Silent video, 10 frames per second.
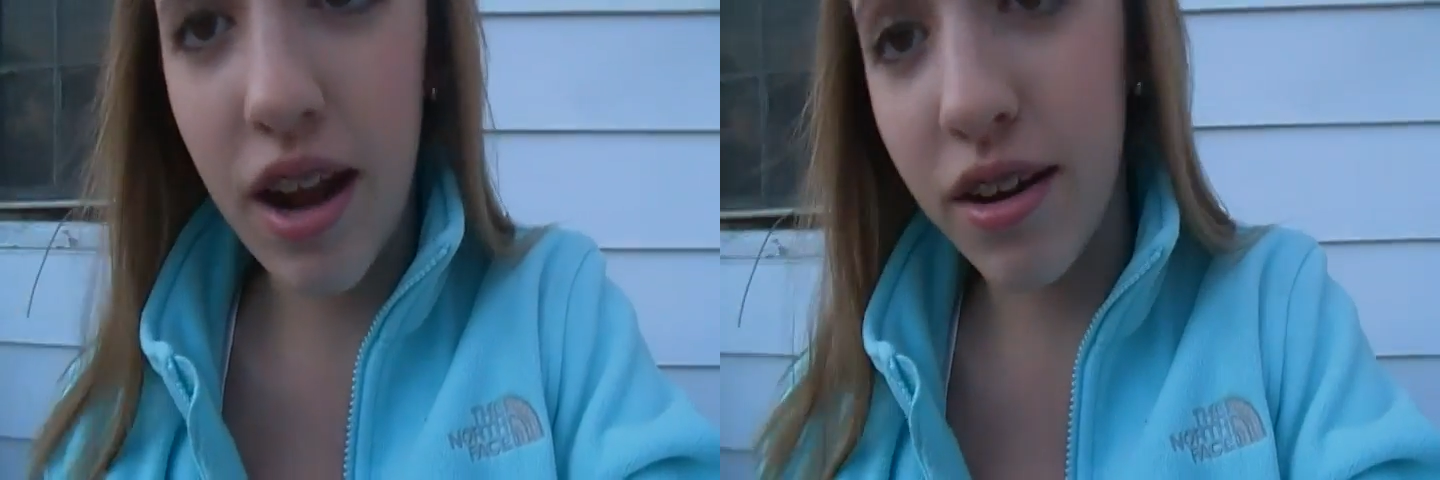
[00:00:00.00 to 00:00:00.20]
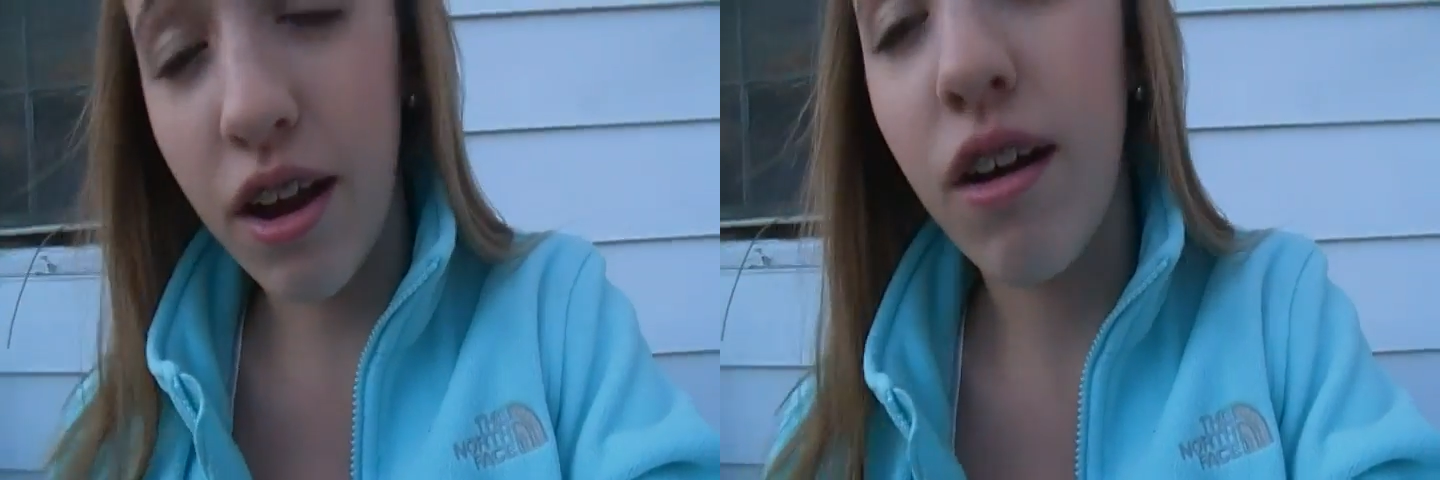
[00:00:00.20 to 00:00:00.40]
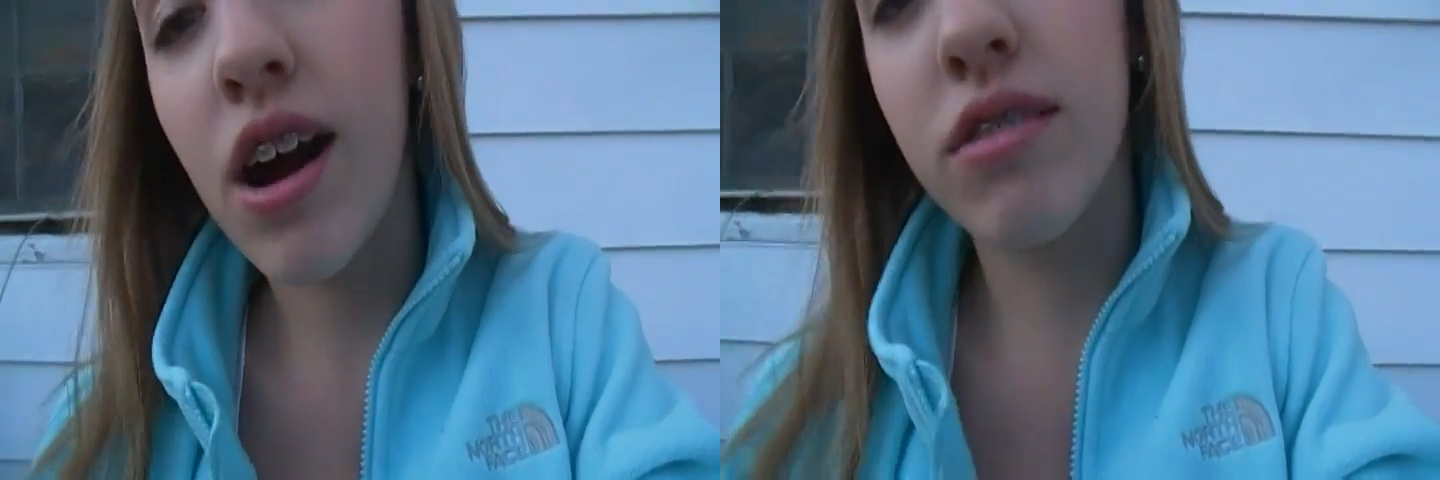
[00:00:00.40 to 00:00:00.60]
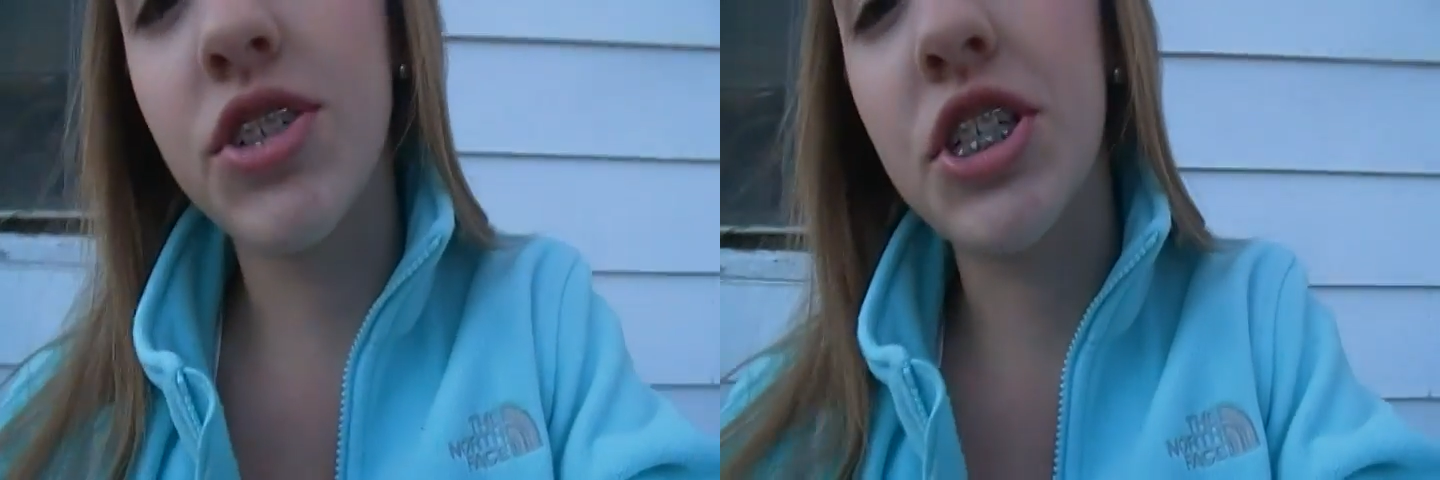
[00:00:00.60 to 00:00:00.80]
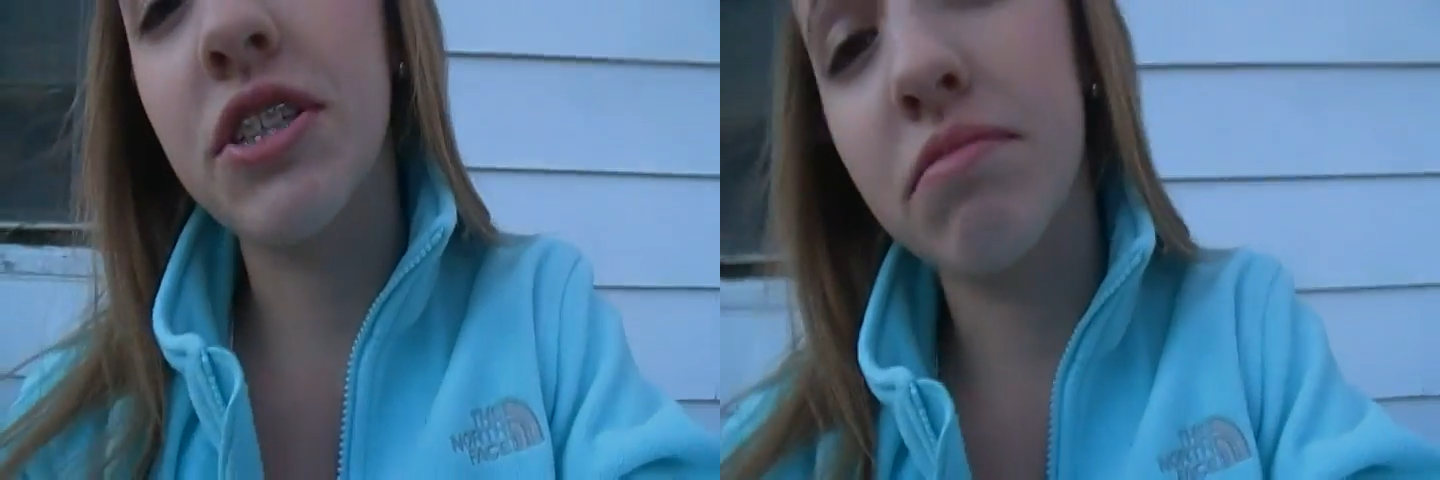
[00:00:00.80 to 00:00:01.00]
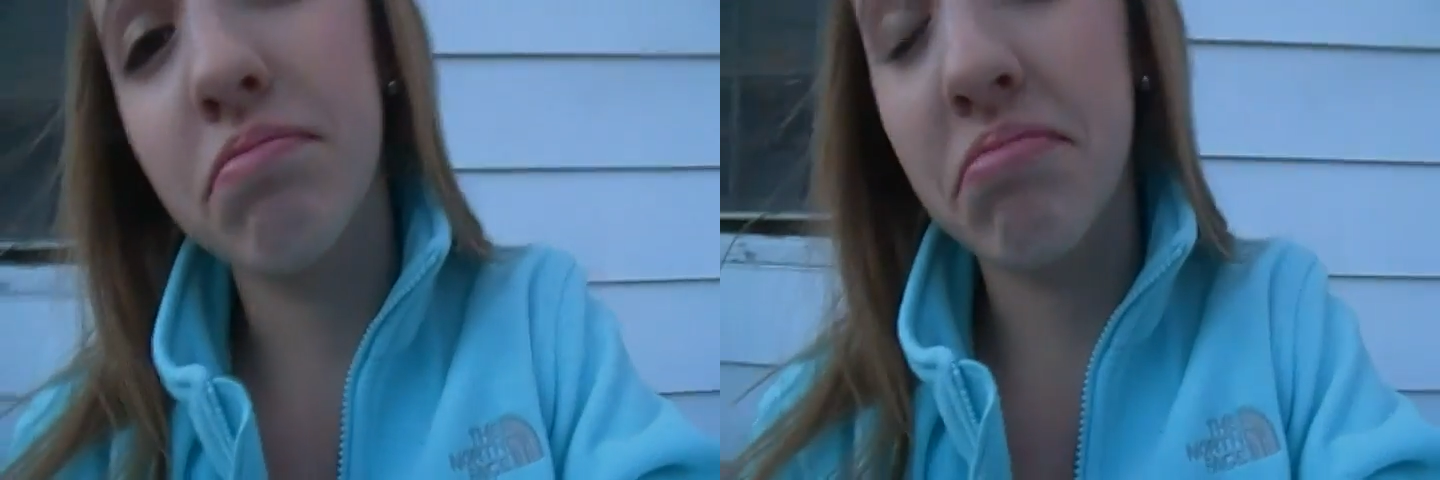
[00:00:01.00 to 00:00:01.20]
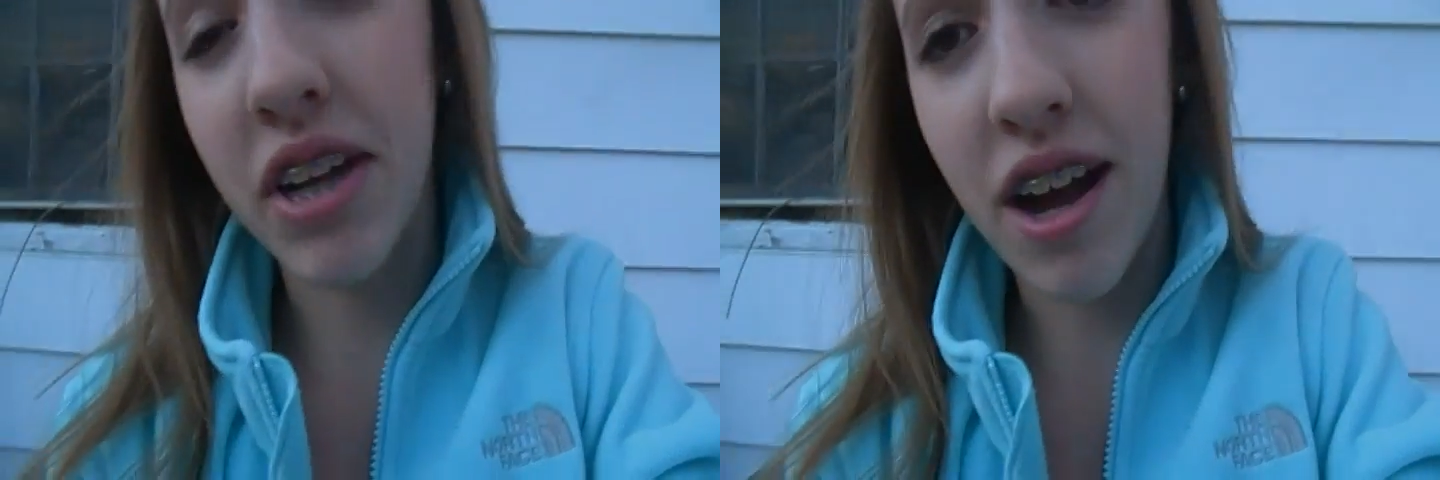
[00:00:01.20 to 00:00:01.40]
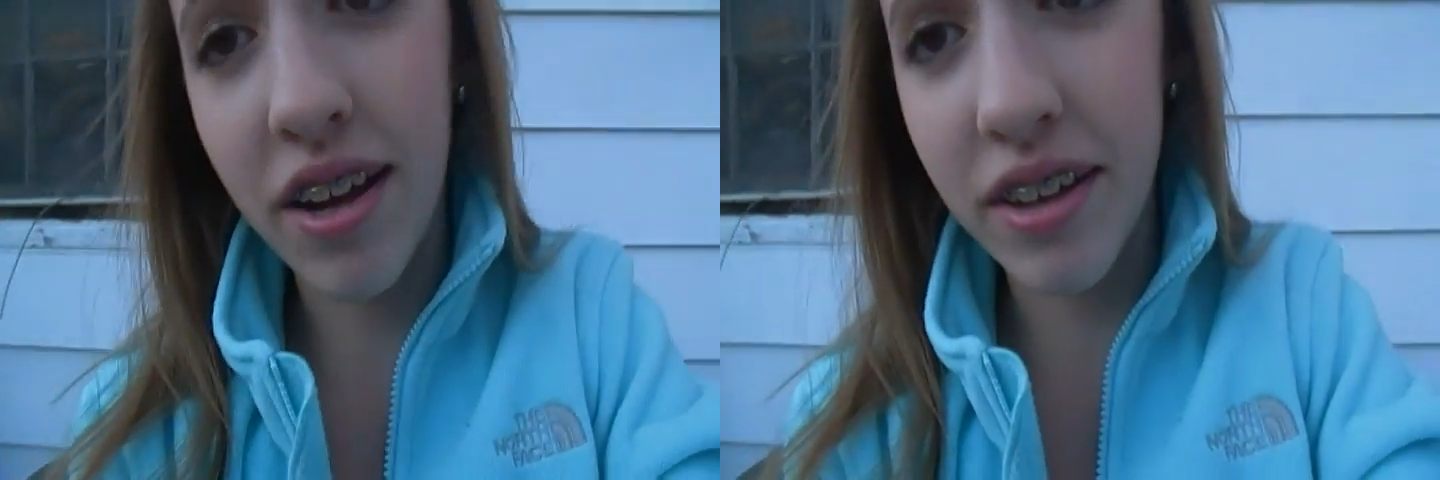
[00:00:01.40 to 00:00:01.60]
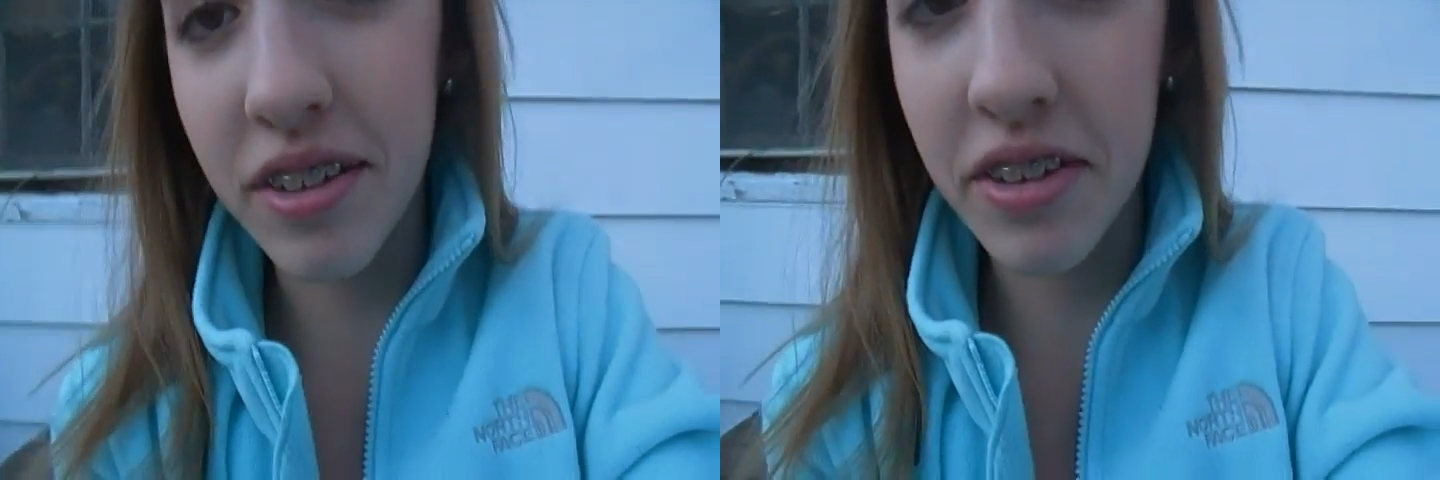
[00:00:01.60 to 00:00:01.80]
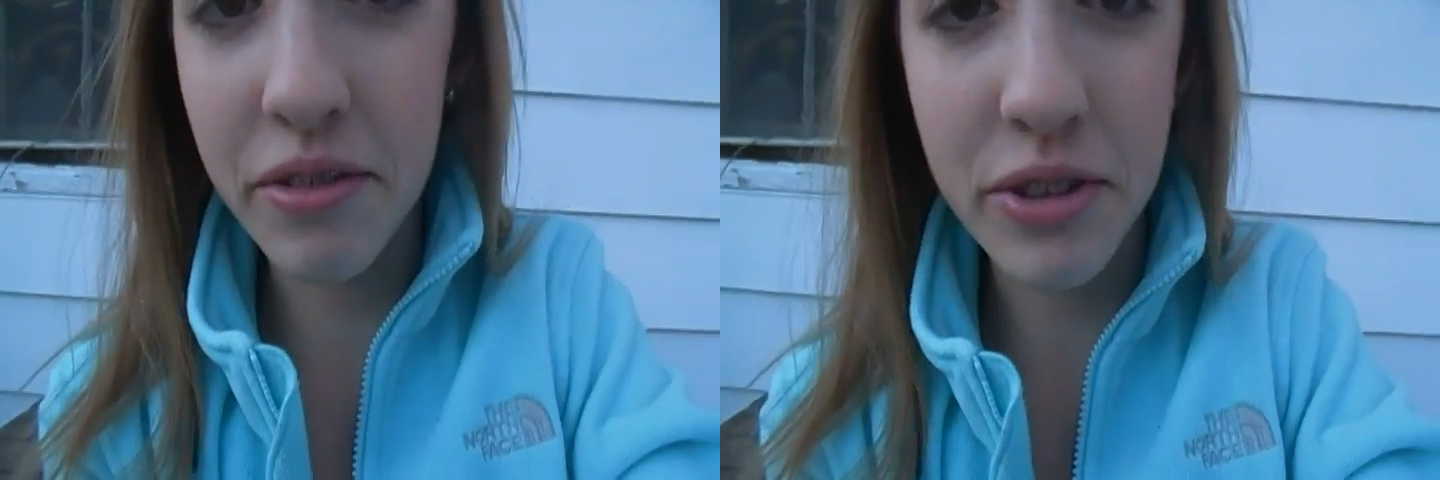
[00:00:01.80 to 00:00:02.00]
I don't know, I was just
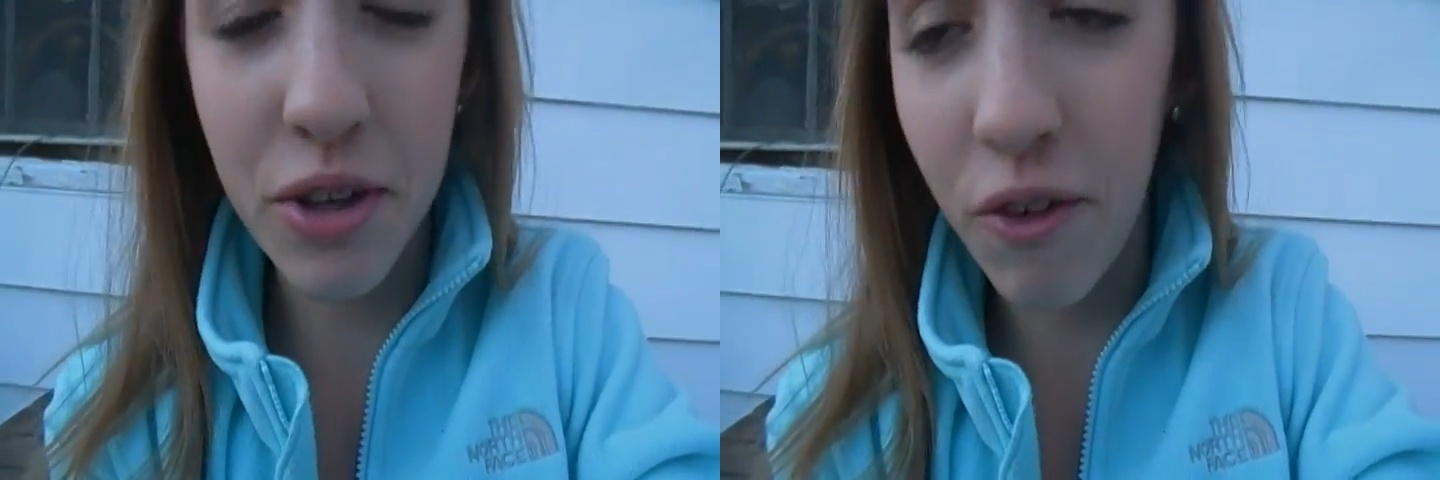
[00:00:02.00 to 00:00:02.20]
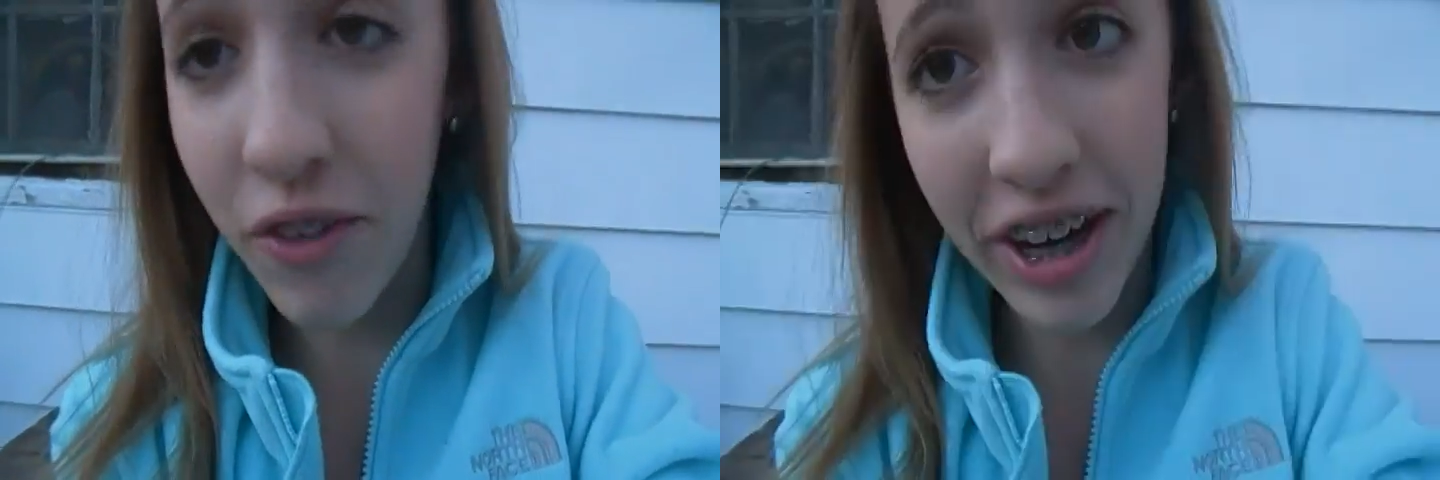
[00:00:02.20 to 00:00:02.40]
dying. It was so